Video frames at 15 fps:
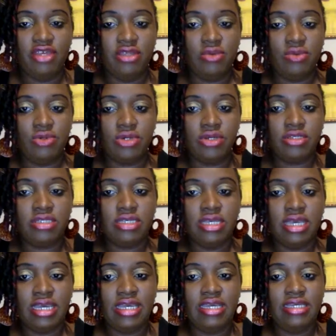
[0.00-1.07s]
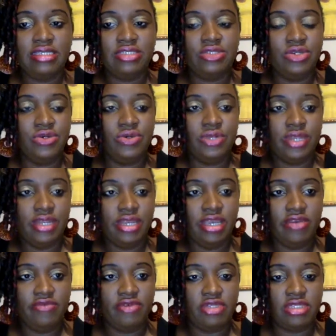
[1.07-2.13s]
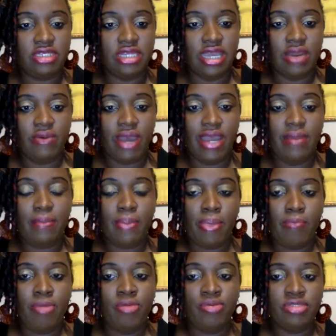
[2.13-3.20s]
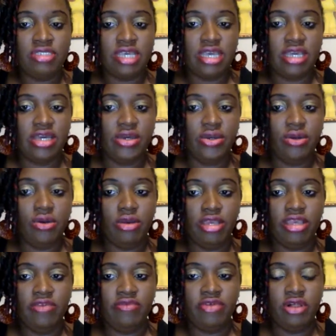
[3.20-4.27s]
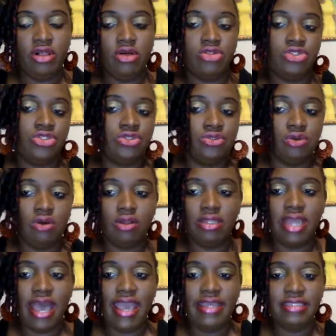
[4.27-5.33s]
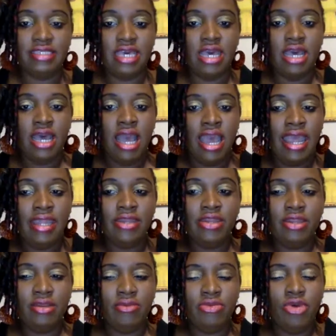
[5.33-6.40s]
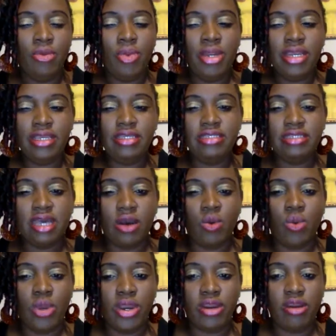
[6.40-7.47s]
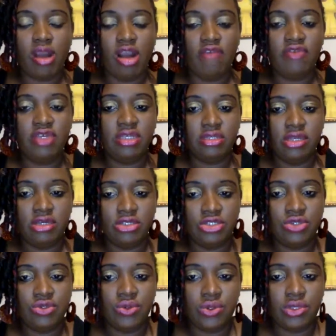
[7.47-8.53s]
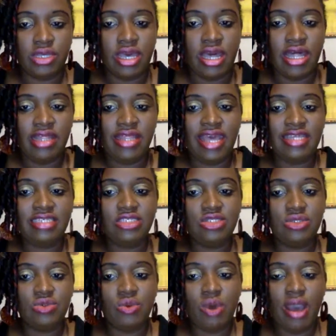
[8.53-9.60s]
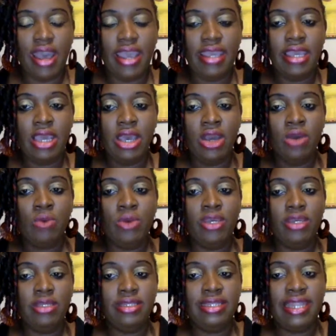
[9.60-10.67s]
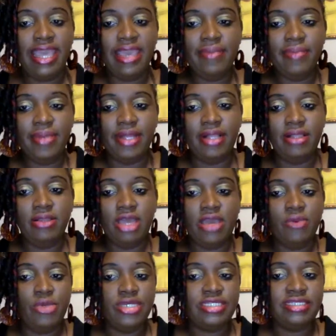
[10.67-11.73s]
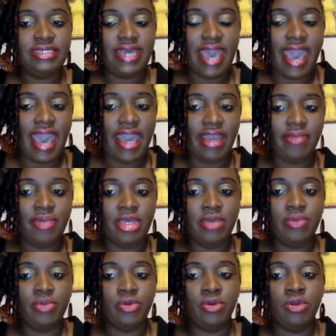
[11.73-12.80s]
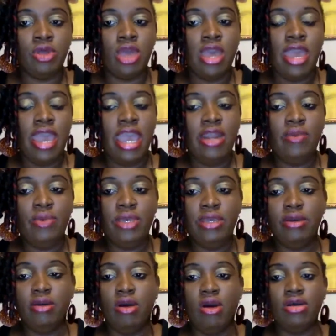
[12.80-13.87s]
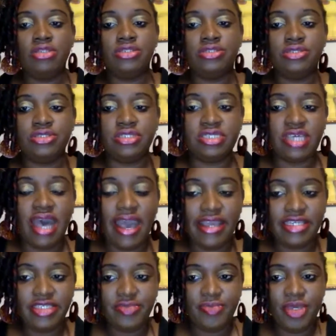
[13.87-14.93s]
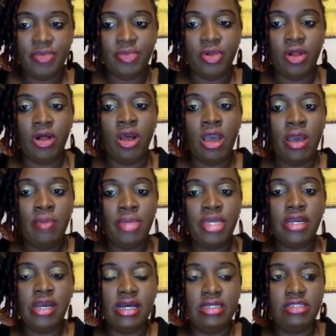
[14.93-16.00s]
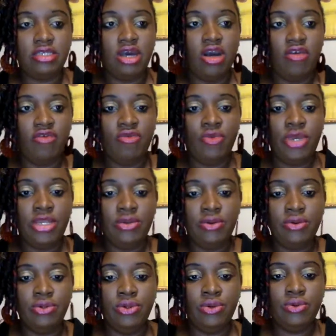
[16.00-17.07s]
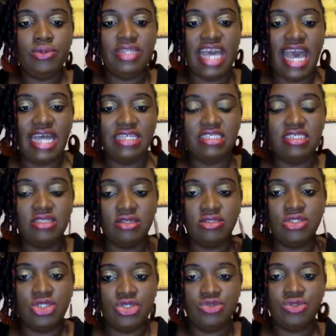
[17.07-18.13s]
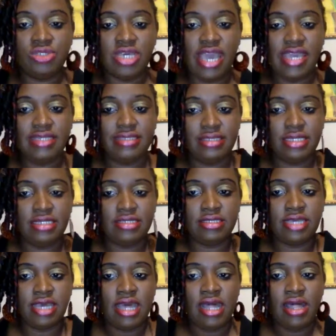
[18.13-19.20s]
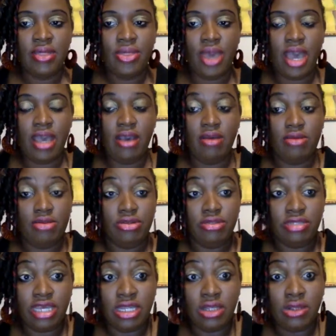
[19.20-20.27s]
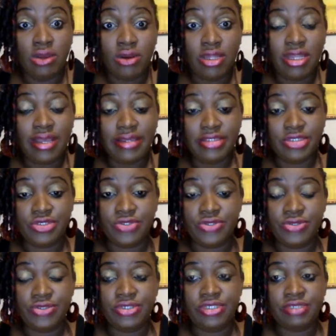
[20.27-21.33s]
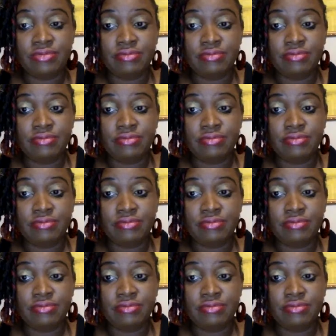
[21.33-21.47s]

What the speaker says: in the world is good and evil today, right? People say good or evil or true or lies. And nobody is aware of the non truth. That is why we label and we tag people and we ostracize people because of we don't know that non truth exists, that they look like truth,